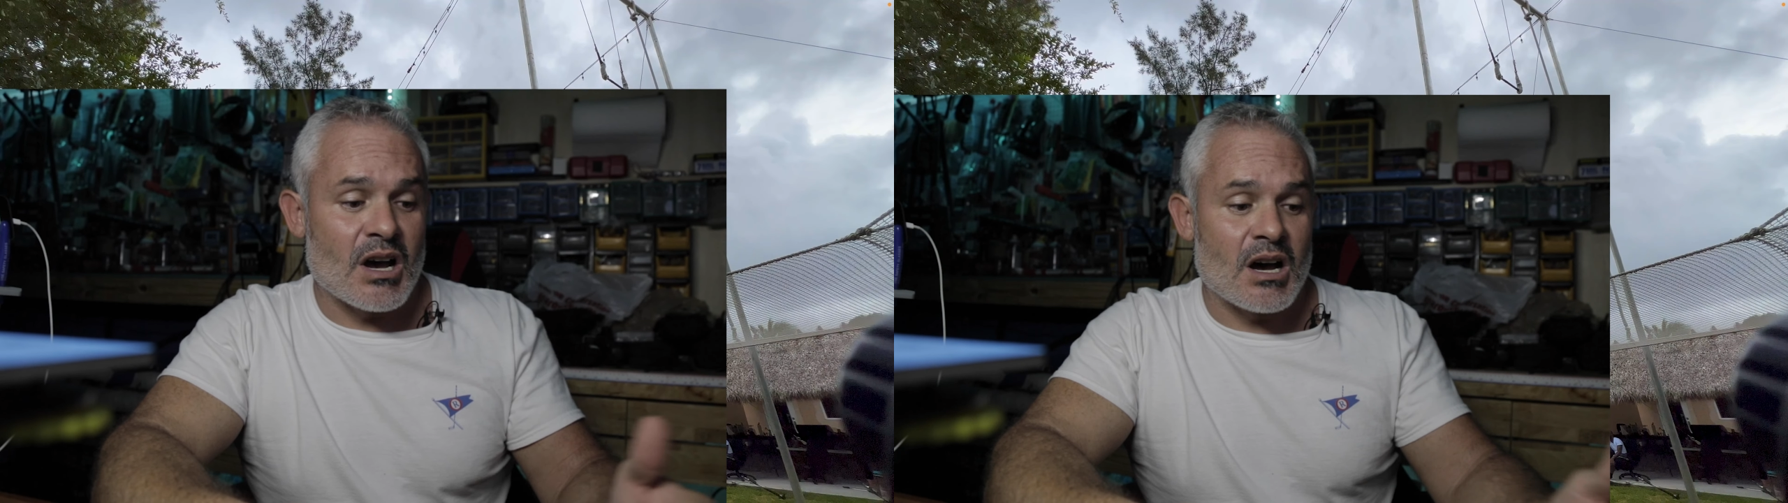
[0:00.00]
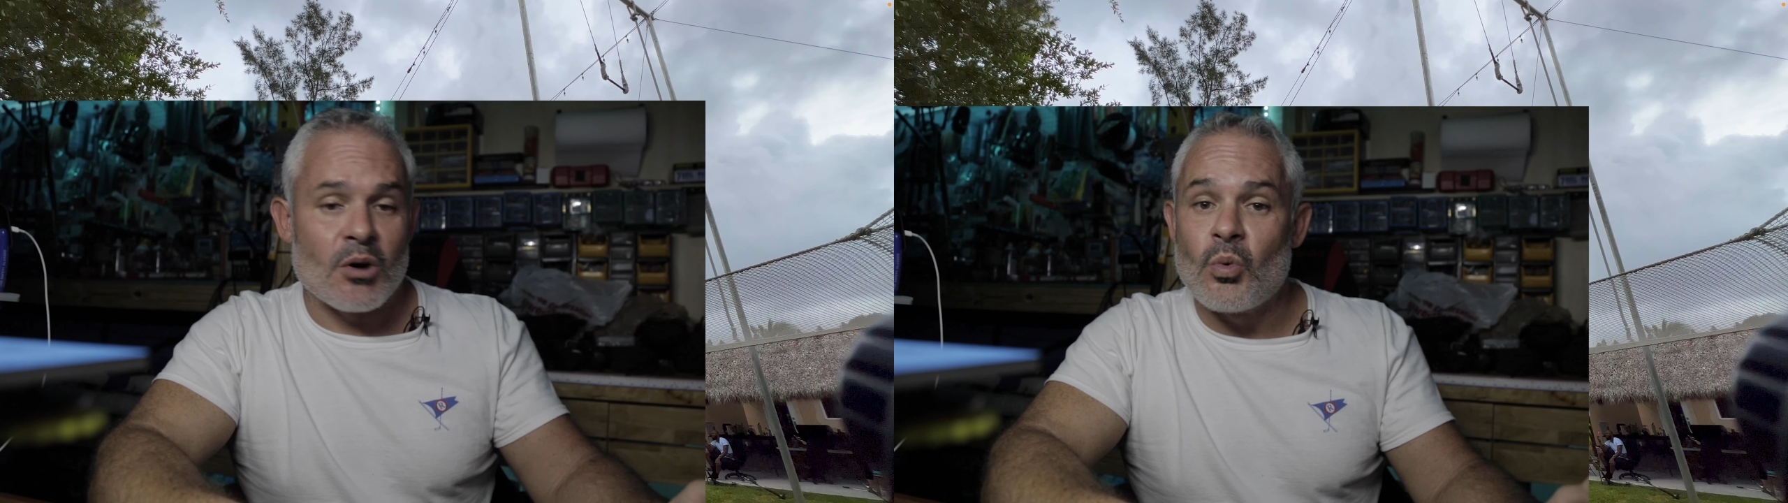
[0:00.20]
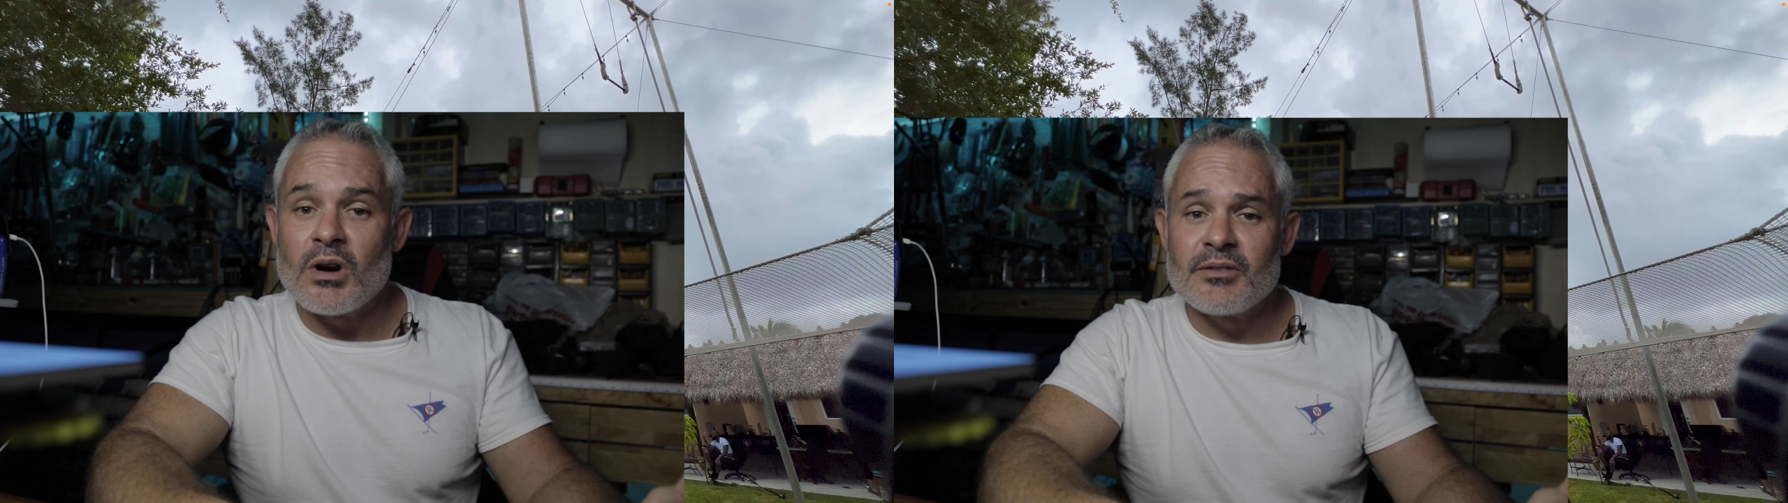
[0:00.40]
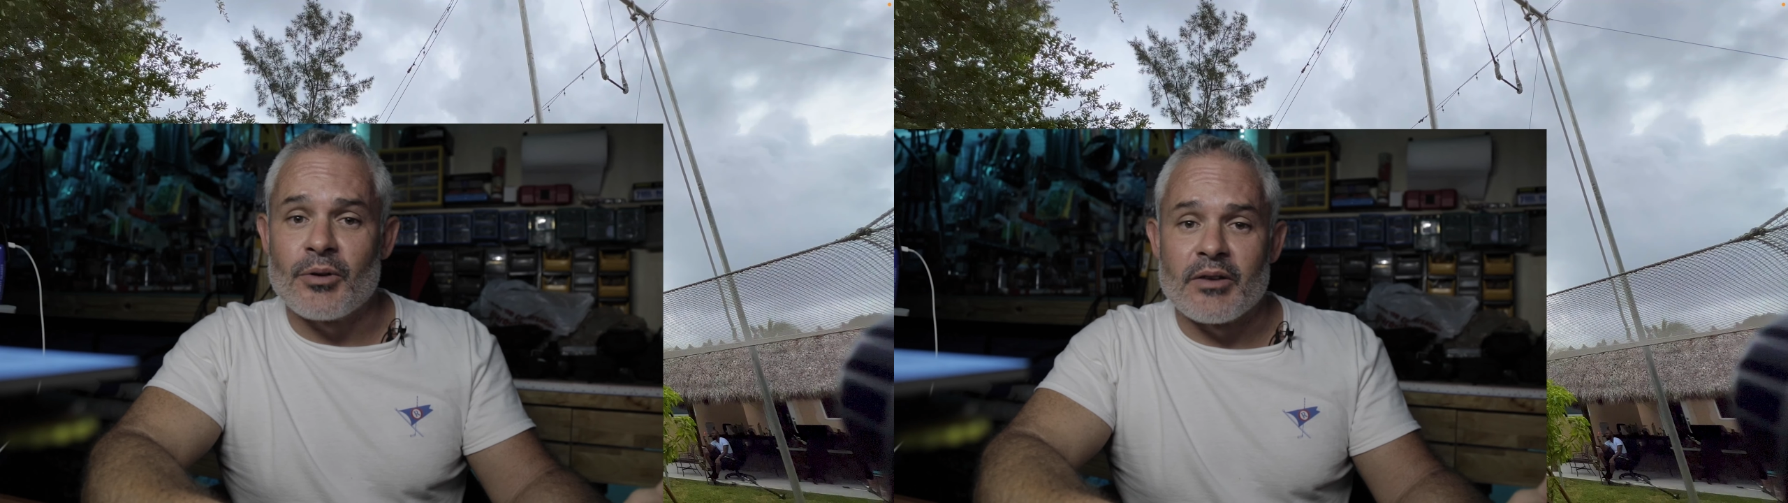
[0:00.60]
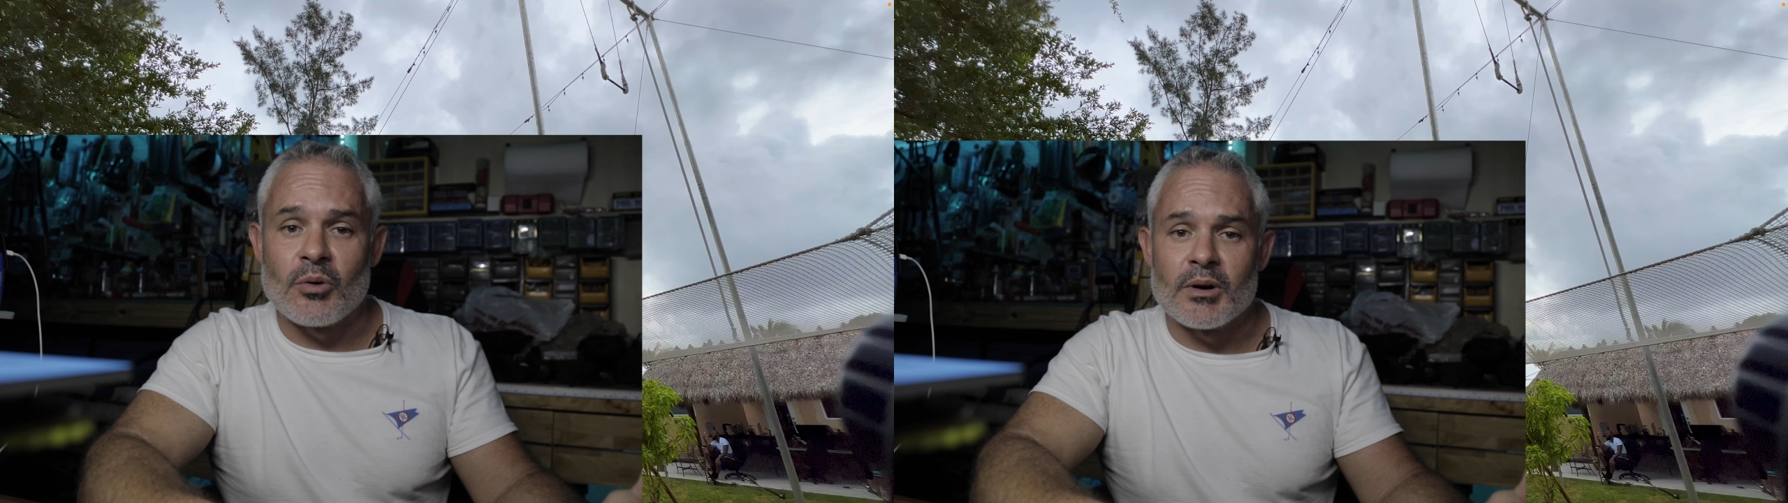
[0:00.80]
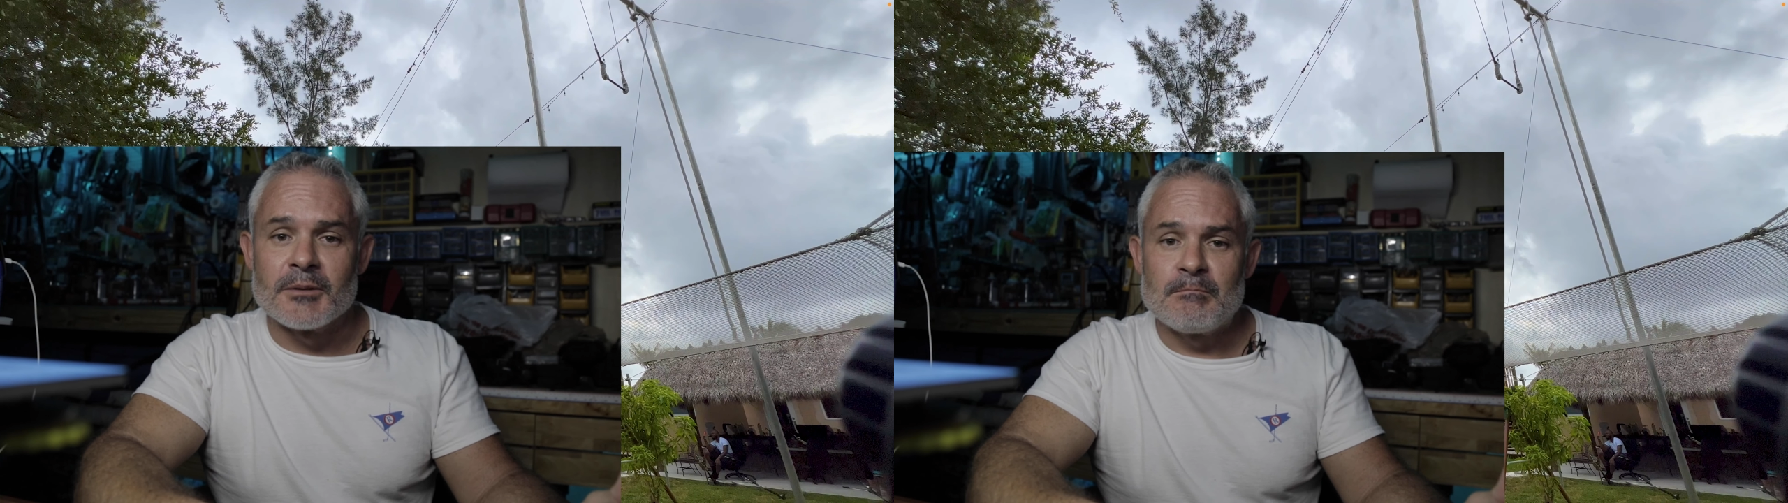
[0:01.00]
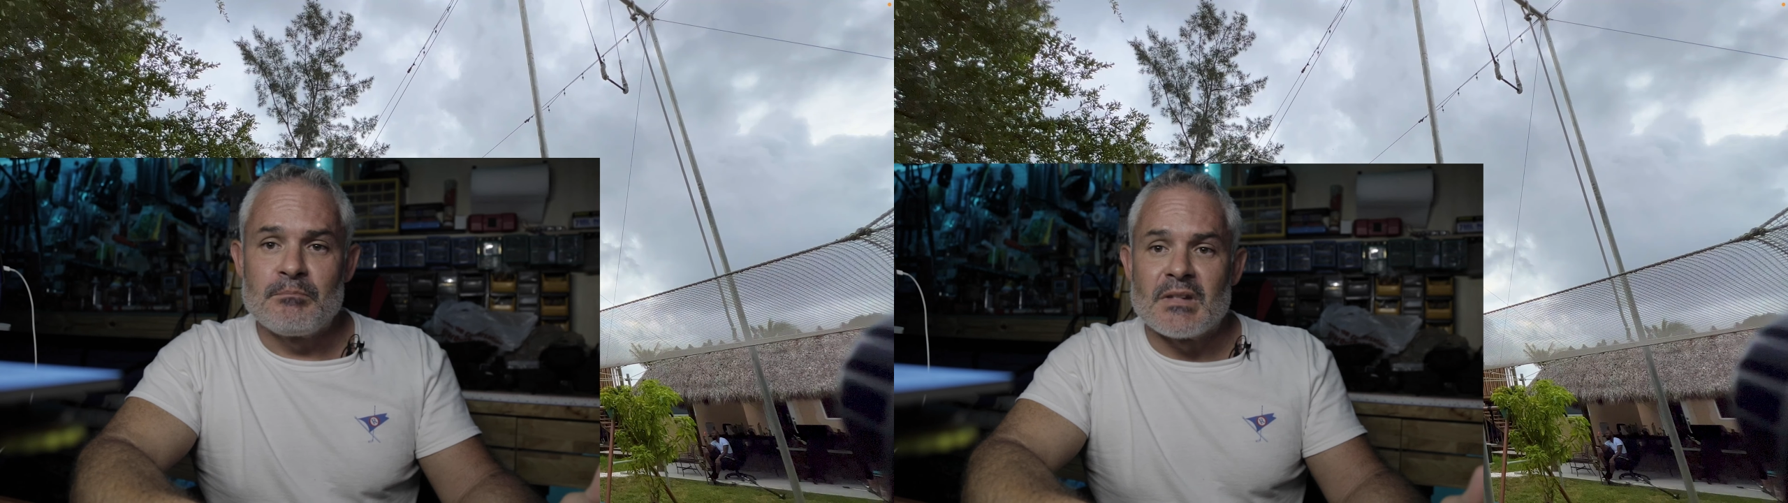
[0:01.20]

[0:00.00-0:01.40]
uh, work for everyone.